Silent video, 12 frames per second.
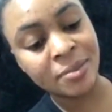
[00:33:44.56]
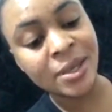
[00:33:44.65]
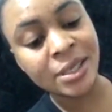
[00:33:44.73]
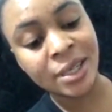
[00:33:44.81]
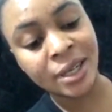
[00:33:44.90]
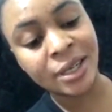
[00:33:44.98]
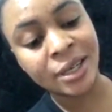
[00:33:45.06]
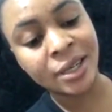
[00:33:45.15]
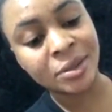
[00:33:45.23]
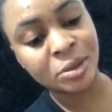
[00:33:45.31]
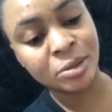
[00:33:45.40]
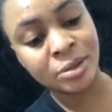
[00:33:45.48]
Wow.
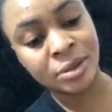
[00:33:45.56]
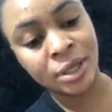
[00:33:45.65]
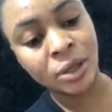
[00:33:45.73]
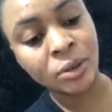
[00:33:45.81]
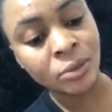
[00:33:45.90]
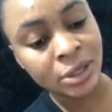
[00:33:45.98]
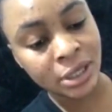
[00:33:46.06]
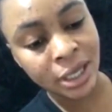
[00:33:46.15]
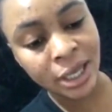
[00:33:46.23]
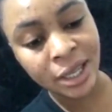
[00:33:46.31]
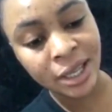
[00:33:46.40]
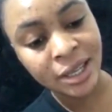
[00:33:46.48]
Then I'm sure when you're
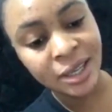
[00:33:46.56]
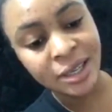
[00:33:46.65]
standing by me,